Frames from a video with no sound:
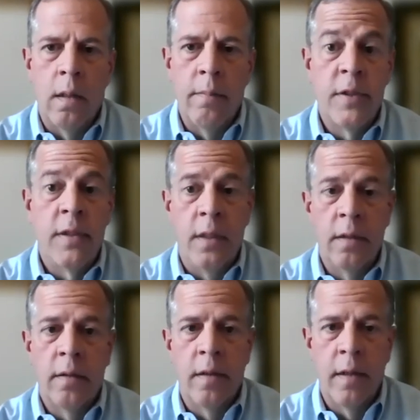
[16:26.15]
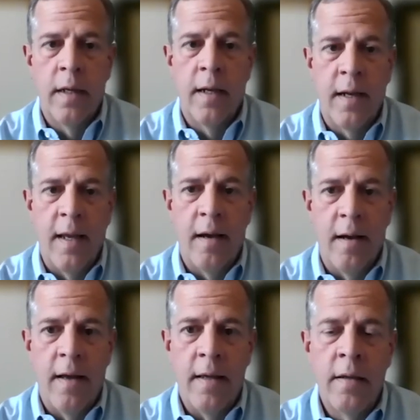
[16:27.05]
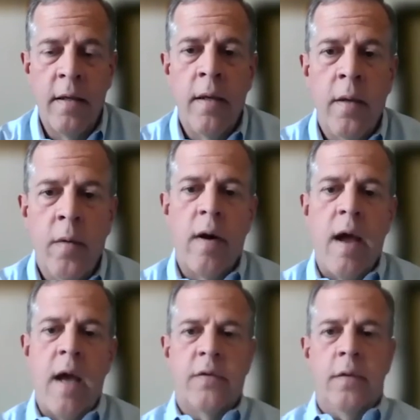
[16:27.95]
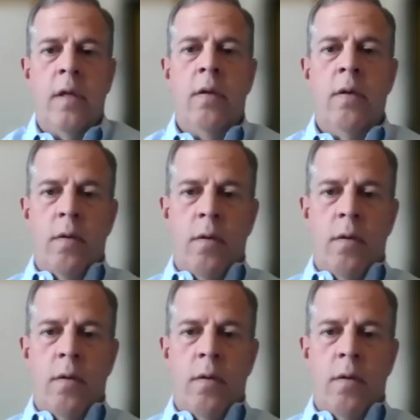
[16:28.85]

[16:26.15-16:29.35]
machine learning and AI, we're actually